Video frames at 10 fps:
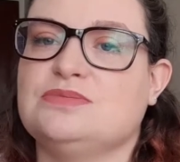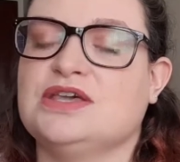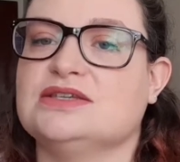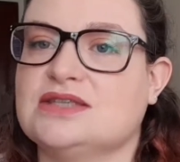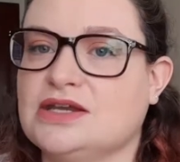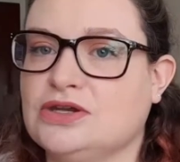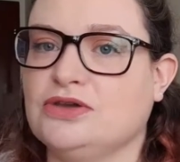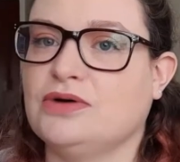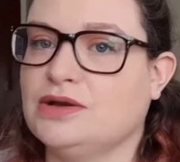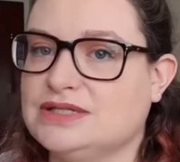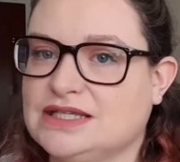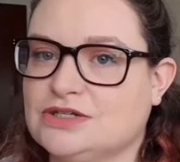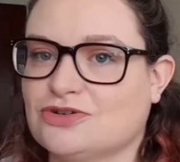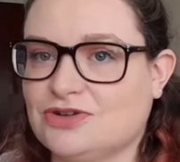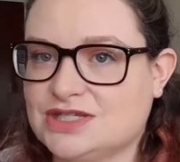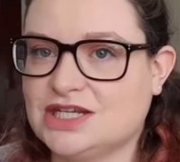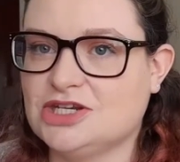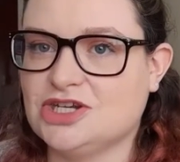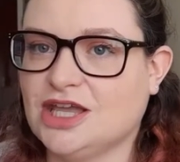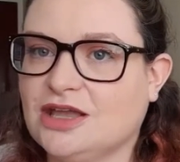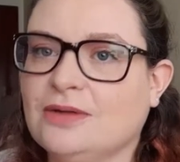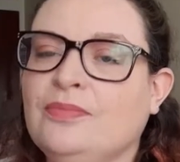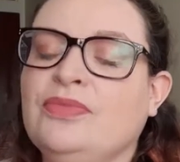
because they knew I was into cross stitching,